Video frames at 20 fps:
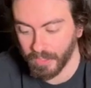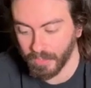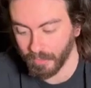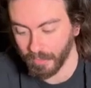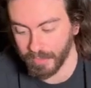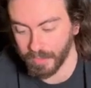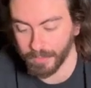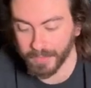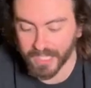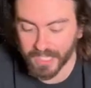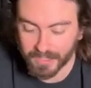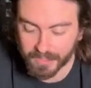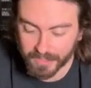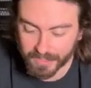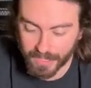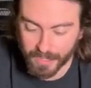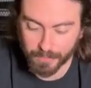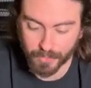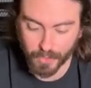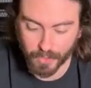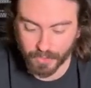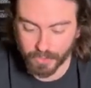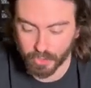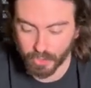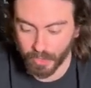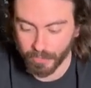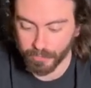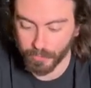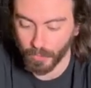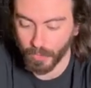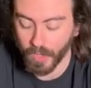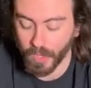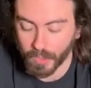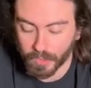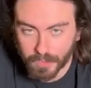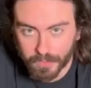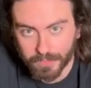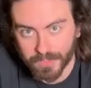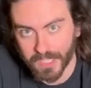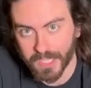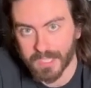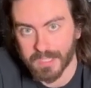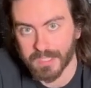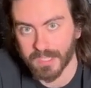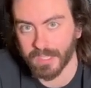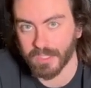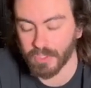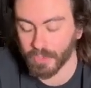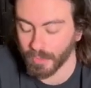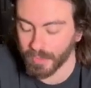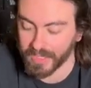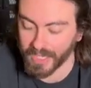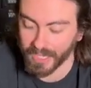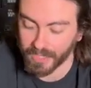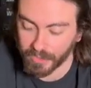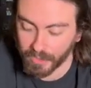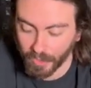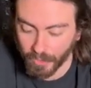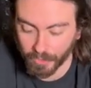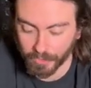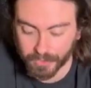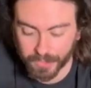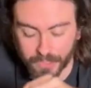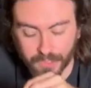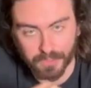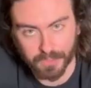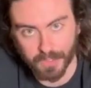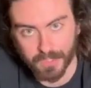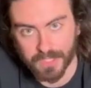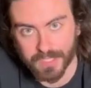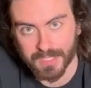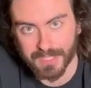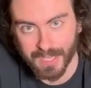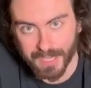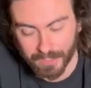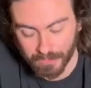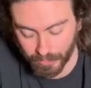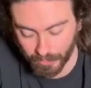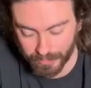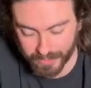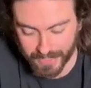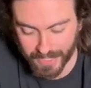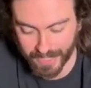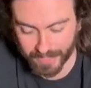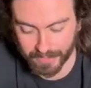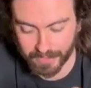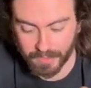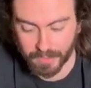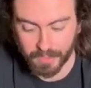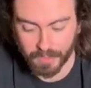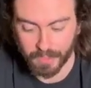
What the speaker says: When you begin the game, you're going to shuffle all of these into a deck called the standard deck.